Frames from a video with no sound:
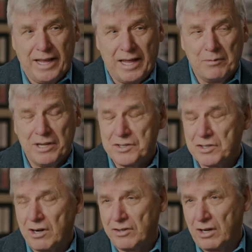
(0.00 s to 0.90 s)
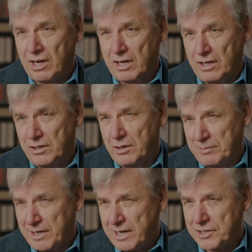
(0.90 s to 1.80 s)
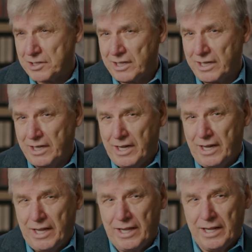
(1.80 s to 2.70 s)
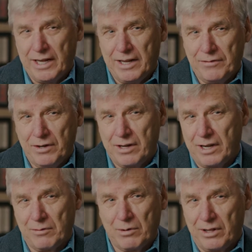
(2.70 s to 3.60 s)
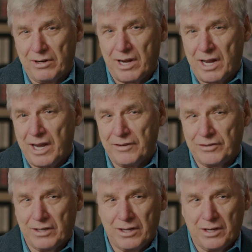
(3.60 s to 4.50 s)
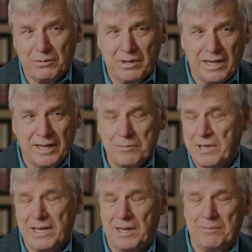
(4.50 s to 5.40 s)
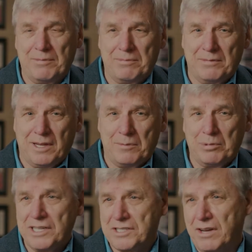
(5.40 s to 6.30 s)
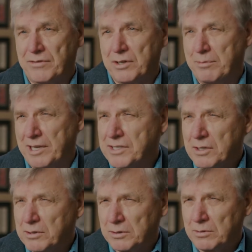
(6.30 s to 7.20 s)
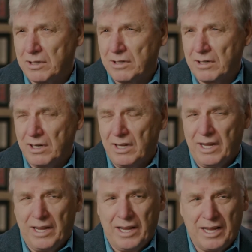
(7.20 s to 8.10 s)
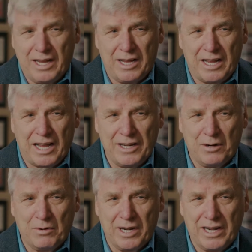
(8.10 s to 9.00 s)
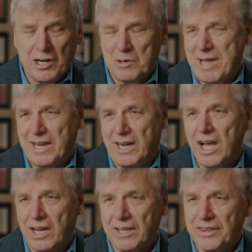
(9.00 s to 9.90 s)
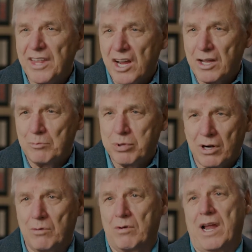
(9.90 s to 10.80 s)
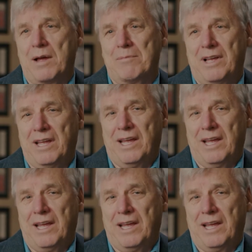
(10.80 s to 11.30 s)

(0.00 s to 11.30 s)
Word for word: And when you start talking to them initially, they give you kind of roll their eyes and go, Well, I didn't become a police officer to be a social worker. Uh, I don't want to hear about a hug a thug program.